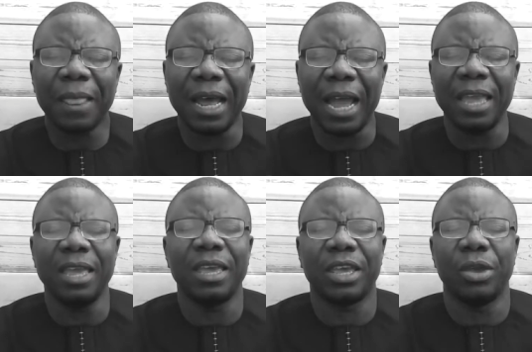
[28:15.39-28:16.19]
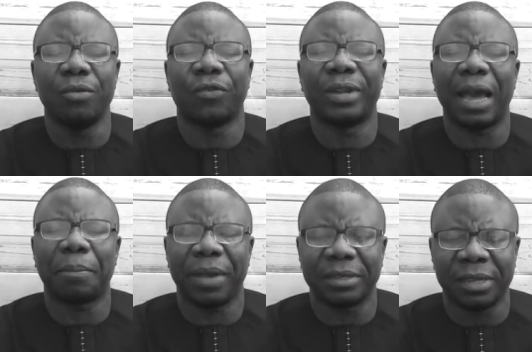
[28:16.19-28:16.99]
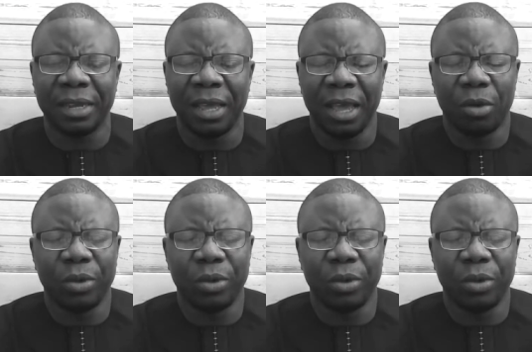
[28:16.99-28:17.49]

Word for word: Thank you for that person